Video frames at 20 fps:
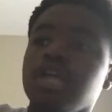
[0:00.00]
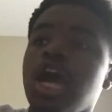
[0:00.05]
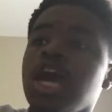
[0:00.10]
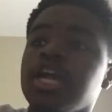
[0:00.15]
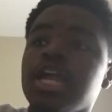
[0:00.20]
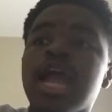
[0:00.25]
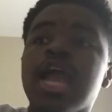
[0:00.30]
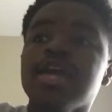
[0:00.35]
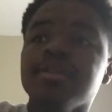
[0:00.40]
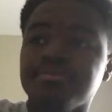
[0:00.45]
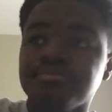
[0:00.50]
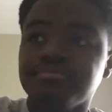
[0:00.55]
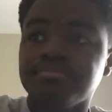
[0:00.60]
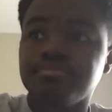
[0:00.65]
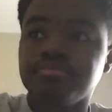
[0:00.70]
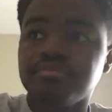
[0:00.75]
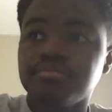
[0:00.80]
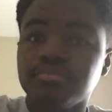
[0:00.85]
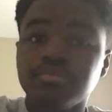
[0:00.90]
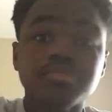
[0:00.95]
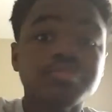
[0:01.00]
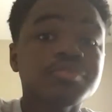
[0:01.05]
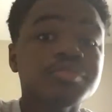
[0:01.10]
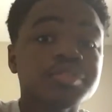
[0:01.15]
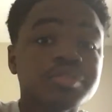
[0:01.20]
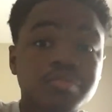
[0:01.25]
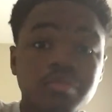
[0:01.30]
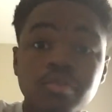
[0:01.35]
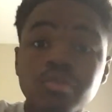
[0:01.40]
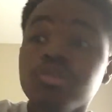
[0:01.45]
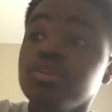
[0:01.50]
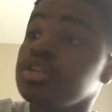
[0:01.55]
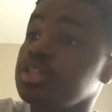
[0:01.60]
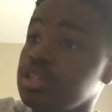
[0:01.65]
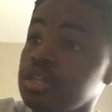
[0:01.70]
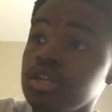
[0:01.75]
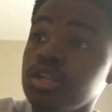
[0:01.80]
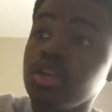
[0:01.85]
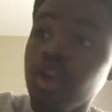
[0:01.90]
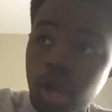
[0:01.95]
Again,
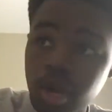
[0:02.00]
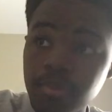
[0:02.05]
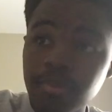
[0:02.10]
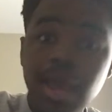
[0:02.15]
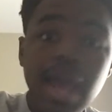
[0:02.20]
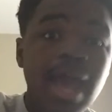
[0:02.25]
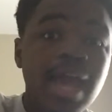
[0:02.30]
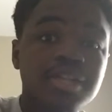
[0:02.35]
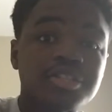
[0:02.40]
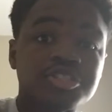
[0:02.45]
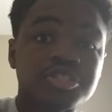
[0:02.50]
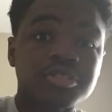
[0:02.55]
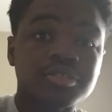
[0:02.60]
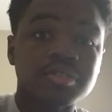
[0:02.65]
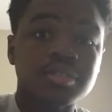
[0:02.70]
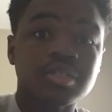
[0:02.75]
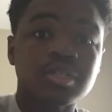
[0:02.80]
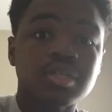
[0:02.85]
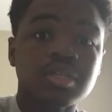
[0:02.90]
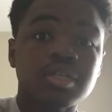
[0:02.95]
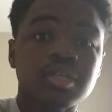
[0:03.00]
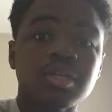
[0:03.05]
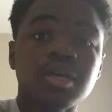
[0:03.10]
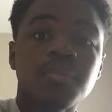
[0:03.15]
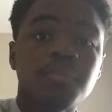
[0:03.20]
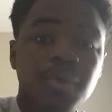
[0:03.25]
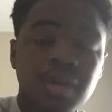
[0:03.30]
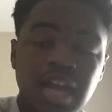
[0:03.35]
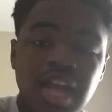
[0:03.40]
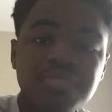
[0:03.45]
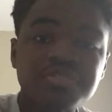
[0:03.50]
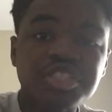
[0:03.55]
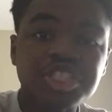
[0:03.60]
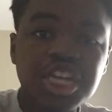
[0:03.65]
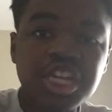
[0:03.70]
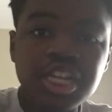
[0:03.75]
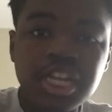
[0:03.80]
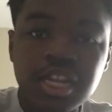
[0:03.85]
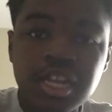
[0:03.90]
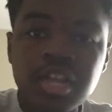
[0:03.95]
good match, but I've
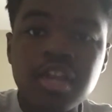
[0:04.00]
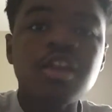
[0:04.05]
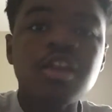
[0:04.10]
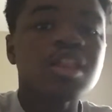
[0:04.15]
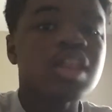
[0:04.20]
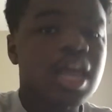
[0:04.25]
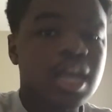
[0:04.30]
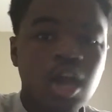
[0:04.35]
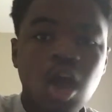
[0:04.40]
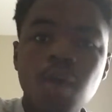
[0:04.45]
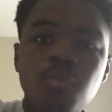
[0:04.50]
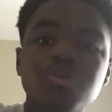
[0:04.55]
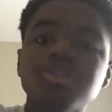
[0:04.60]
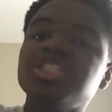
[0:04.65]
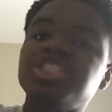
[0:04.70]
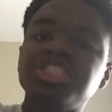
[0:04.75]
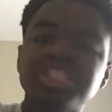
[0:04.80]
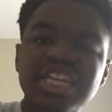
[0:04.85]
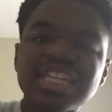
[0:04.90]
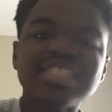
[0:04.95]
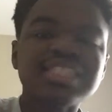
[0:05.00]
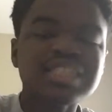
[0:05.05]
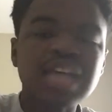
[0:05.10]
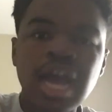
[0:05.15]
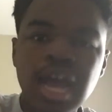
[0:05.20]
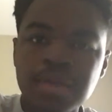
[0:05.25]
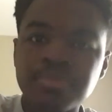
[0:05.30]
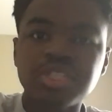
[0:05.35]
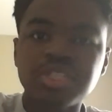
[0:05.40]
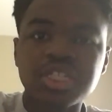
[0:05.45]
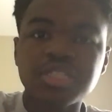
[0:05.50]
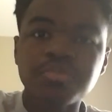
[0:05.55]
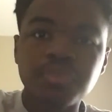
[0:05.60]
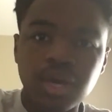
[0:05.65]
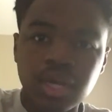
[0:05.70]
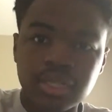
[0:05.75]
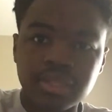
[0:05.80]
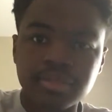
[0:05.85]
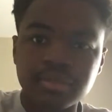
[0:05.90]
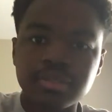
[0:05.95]
seen it like almost 6 times this
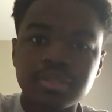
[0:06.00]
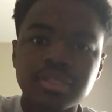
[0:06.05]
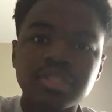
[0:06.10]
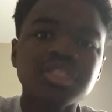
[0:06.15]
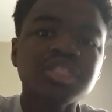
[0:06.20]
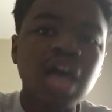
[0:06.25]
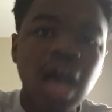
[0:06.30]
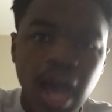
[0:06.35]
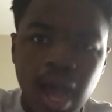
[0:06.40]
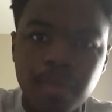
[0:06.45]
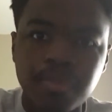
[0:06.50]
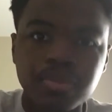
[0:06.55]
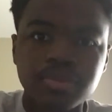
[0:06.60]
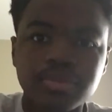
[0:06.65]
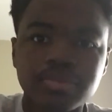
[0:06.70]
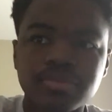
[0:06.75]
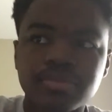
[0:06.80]
month. Stop.